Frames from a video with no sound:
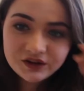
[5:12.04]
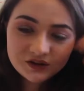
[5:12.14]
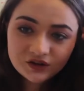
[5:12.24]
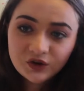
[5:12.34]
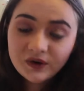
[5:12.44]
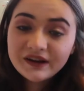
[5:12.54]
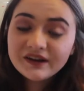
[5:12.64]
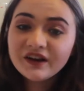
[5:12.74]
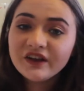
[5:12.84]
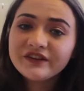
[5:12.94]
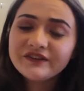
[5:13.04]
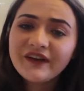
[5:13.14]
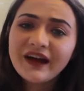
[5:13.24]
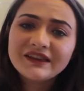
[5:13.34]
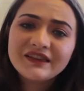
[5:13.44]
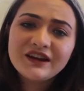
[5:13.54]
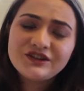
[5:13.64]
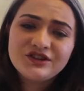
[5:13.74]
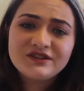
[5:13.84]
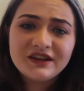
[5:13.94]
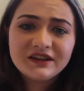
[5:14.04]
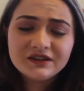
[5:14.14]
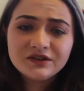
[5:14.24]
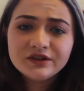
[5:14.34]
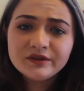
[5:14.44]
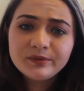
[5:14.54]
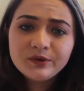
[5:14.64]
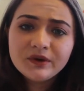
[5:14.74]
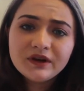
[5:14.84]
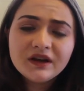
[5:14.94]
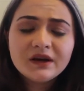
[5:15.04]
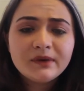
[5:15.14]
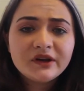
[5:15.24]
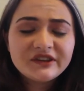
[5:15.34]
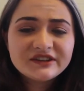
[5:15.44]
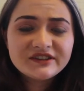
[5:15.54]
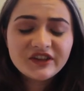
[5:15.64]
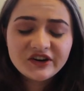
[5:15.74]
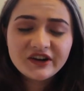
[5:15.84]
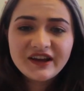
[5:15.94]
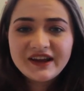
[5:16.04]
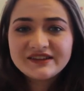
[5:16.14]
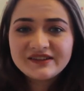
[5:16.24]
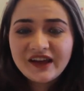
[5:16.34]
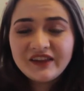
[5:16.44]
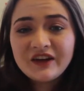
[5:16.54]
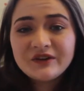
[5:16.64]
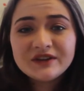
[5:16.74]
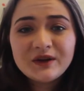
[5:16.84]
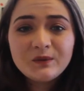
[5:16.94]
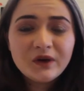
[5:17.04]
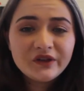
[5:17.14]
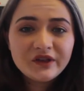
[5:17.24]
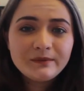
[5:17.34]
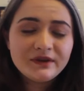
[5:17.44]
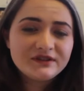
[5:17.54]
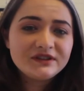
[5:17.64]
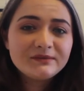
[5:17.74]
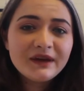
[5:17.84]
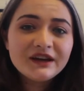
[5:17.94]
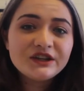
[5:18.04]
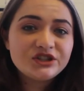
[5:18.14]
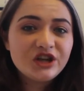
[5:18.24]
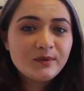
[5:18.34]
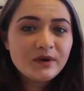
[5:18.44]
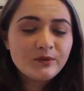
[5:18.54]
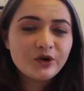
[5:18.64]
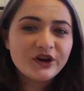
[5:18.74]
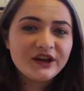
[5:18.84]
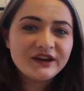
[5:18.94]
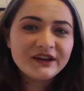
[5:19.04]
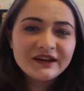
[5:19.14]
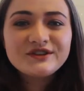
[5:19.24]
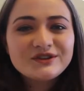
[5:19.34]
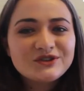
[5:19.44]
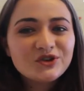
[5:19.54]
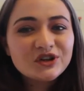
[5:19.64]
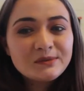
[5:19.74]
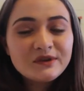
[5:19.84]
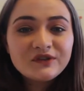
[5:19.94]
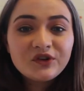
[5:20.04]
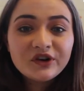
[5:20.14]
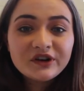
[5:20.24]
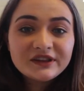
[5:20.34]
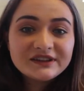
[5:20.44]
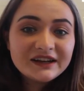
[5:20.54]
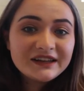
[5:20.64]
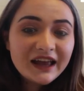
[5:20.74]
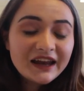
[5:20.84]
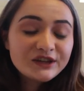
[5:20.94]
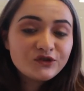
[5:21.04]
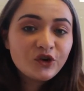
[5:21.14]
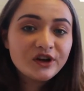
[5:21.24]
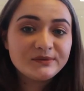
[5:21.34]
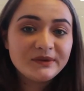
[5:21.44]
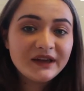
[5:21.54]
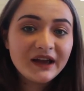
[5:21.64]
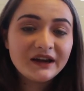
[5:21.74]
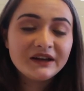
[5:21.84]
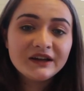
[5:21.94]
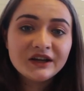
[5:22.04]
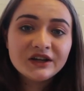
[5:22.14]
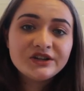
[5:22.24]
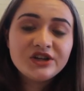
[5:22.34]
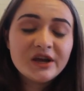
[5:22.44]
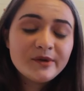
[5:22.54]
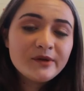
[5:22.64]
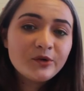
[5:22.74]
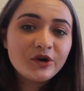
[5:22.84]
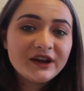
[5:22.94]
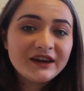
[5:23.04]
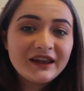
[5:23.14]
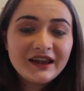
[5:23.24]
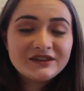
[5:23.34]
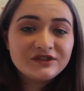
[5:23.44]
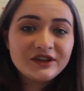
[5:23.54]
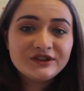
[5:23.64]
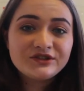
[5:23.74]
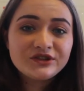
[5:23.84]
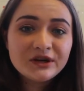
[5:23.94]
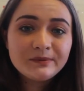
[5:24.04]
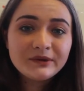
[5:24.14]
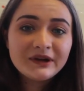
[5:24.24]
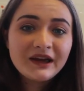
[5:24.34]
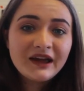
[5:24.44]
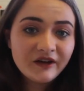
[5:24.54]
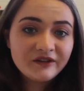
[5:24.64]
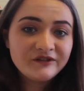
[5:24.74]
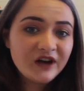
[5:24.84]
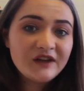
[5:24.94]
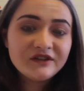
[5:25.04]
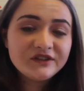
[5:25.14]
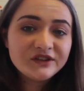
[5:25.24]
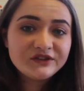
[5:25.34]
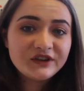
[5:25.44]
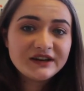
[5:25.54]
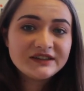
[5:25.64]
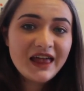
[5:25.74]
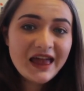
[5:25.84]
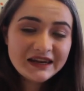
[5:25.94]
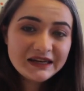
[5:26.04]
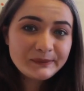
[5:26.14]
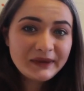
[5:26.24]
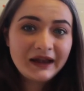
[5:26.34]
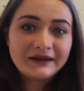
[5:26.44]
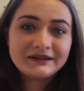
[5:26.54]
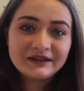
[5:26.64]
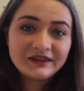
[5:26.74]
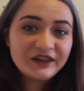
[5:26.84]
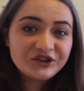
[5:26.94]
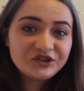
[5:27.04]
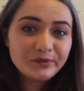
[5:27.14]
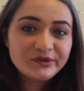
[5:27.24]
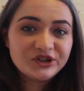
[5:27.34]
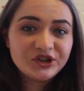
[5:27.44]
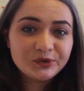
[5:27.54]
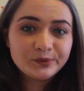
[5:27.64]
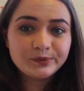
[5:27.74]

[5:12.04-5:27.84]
So another fact that is just a little spooky about this theory is that there was a wealthy businessman, J.P. Morgan. So shortly before the Titanic's voyage began, J.P. Morgan canceled his trip. 5 of his friends ended up canceling their trips too.